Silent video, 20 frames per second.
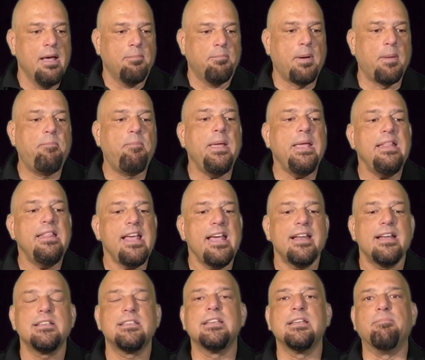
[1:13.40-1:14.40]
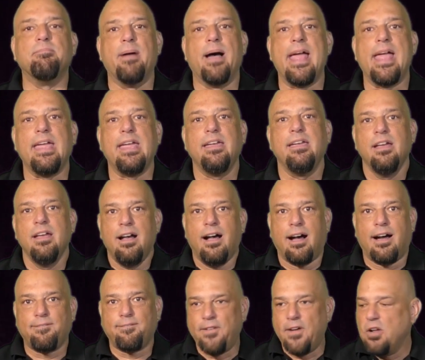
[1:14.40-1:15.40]
But be that as it may,
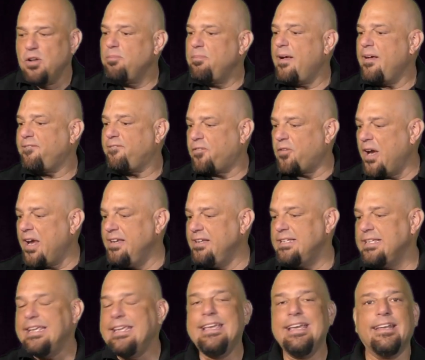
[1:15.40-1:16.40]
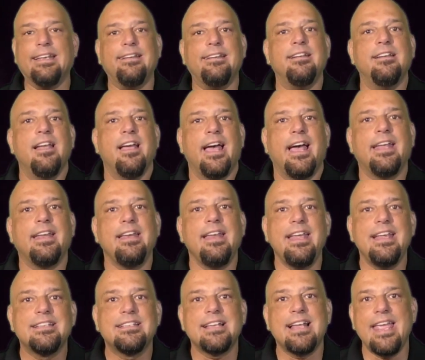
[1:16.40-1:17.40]
I phoned my friend Ian at
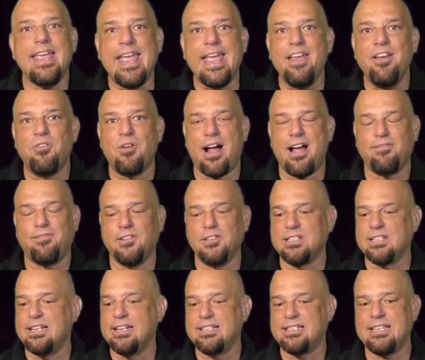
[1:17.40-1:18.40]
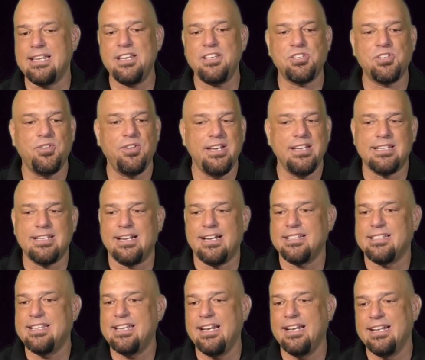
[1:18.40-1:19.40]
SA Air Rifles and Accessories and I
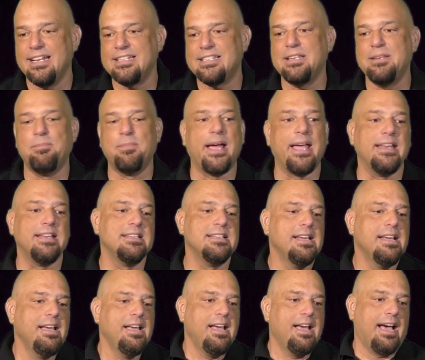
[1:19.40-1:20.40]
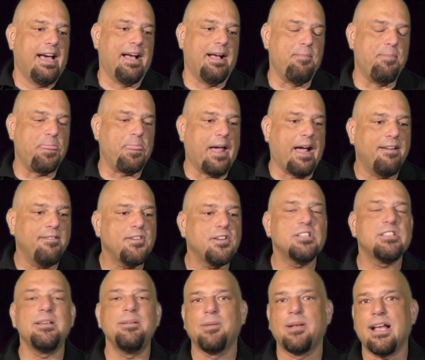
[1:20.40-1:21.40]
said, listen mate, I've
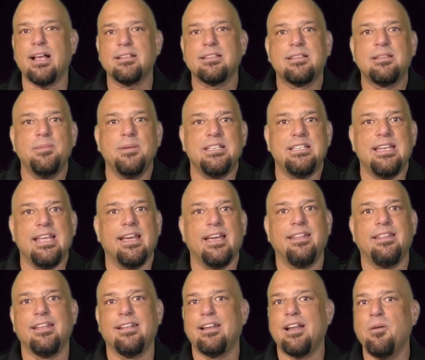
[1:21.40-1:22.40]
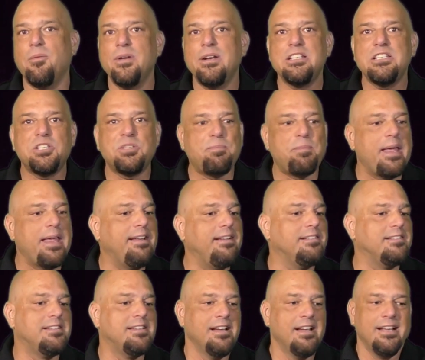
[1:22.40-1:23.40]
got some customers here that don't want to
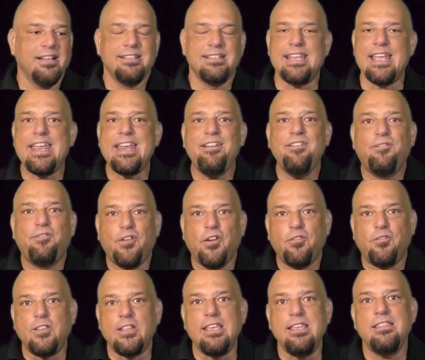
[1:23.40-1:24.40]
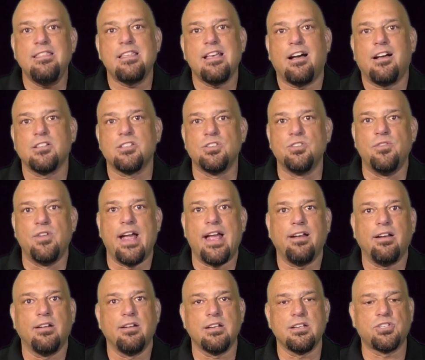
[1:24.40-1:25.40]
spend 10, 15,000
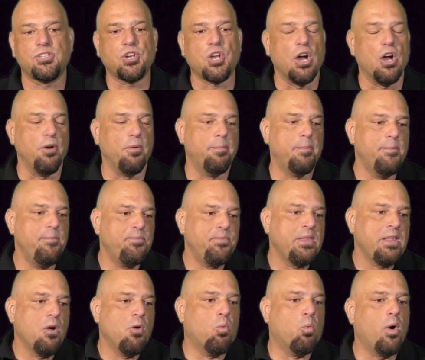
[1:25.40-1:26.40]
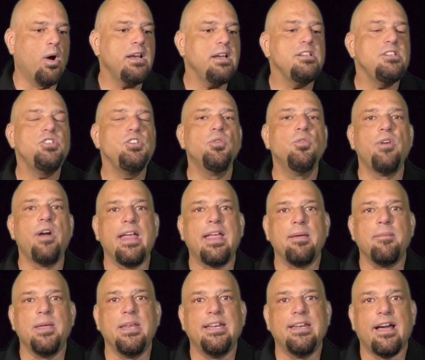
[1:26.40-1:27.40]
Rand on a scope. What is your
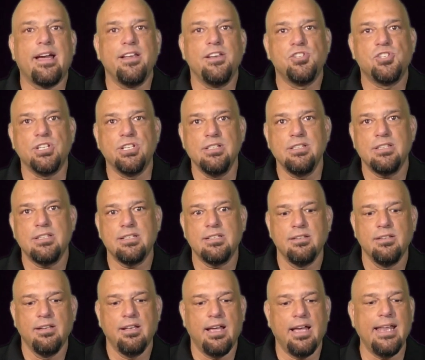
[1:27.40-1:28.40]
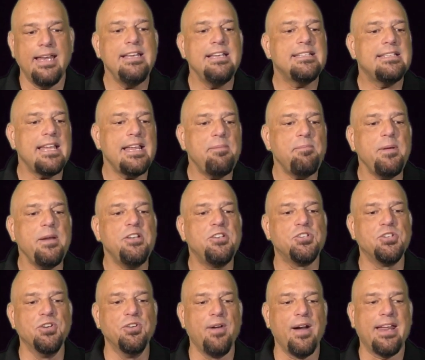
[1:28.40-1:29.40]
recommendations? And he sent me
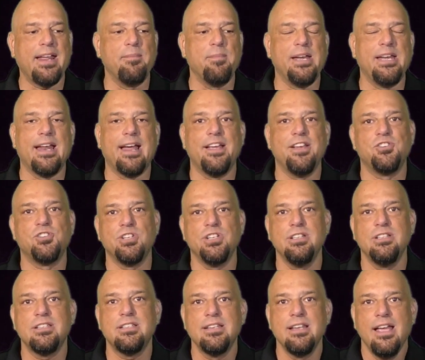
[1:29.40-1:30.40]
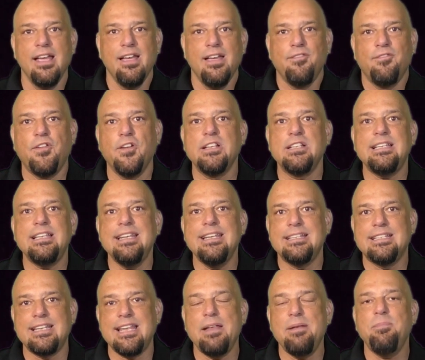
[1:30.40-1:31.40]
two recommendations. Firstly, he
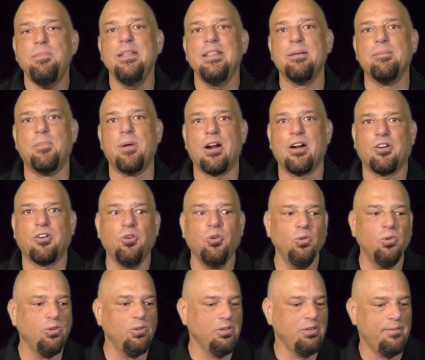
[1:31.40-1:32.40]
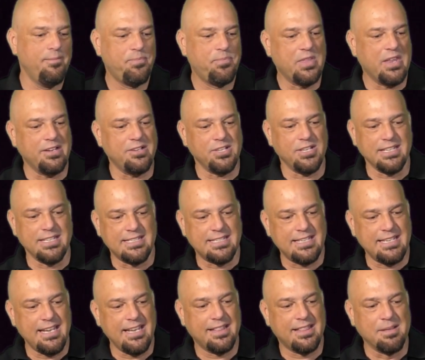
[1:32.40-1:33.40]
sent me the Marcool that you can
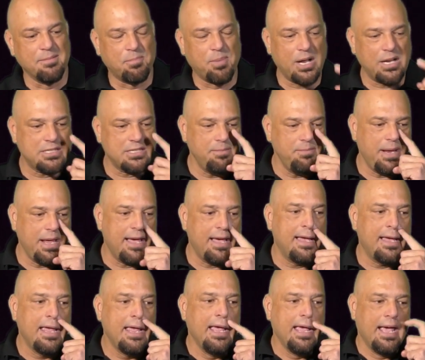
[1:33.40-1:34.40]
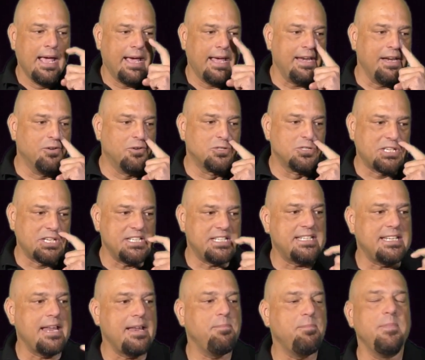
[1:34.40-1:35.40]
see at the bottom here, and he also
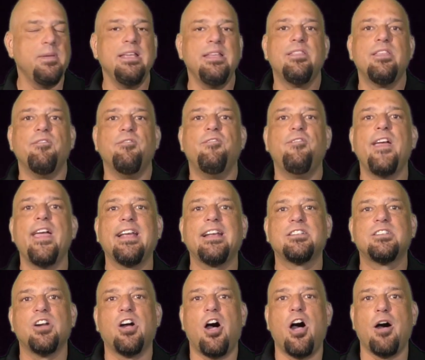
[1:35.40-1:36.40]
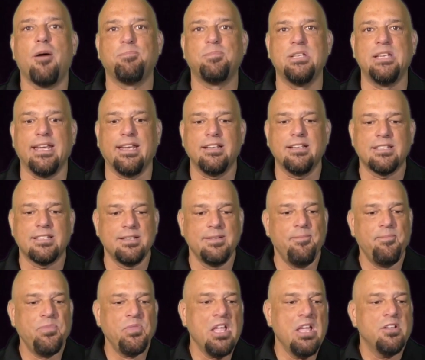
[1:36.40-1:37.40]
sent me the Vector Optics.
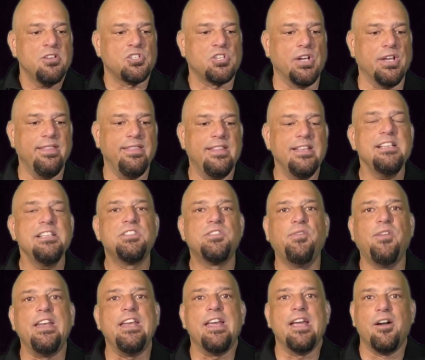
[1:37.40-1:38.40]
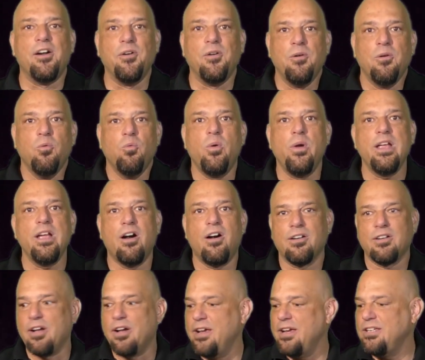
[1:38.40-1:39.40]
So in this video, we
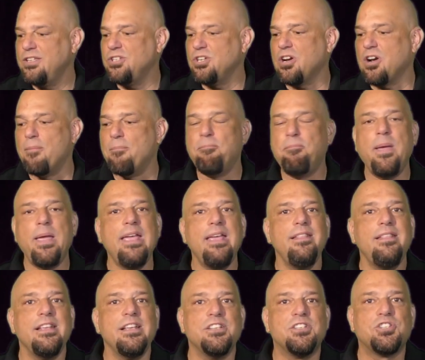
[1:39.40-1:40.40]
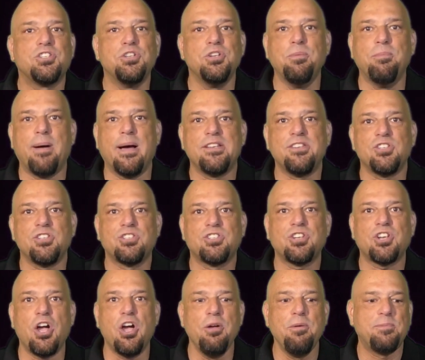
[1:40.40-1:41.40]
are going to compare these two budget
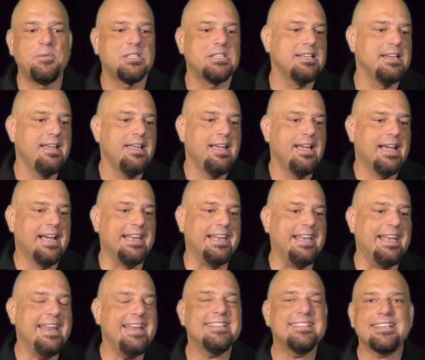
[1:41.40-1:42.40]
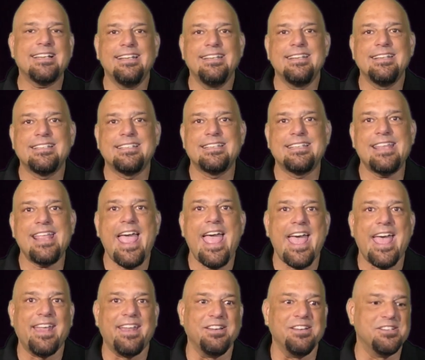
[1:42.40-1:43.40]
scopes and let's
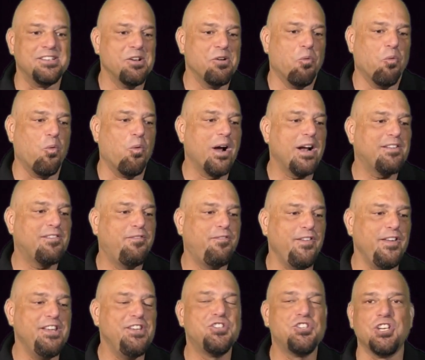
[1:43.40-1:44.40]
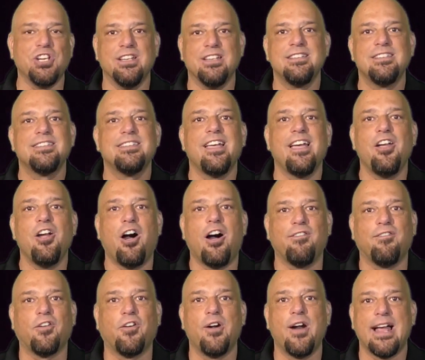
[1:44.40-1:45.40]
understand what features they
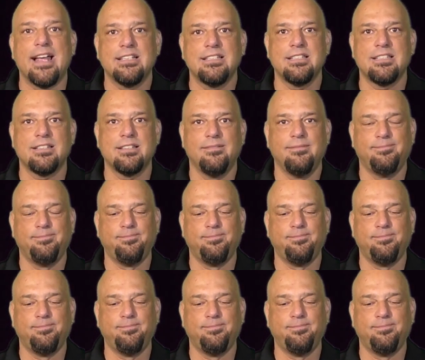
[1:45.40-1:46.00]
offer us.